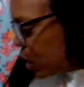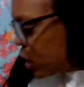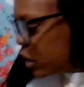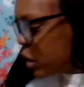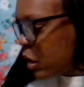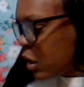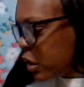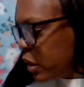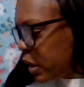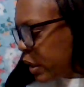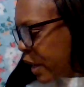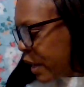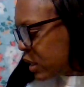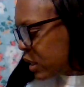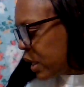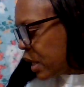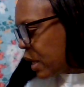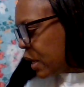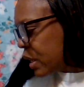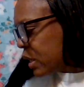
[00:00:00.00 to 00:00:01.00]
so the next
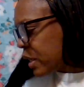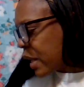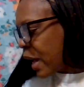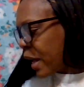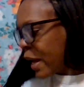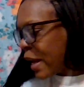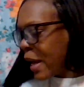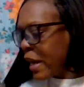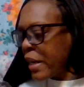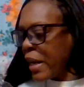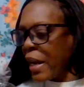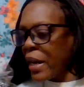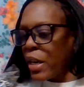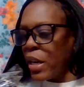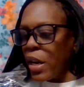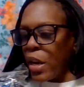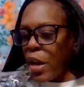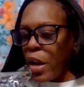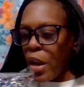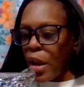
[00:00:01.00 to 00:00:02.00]
thing is I got a,
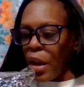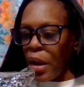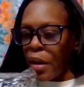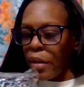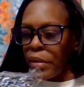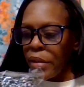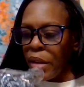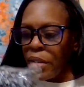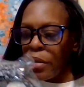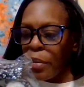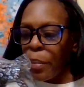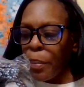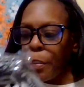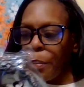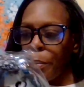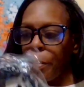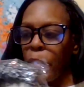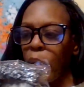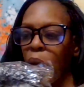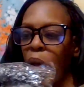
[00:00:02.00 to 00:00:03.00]
another
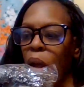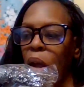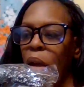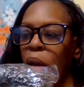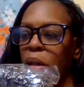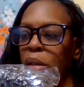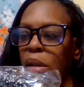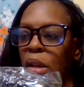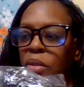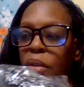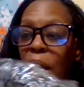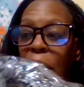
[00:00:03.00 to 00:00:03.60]
another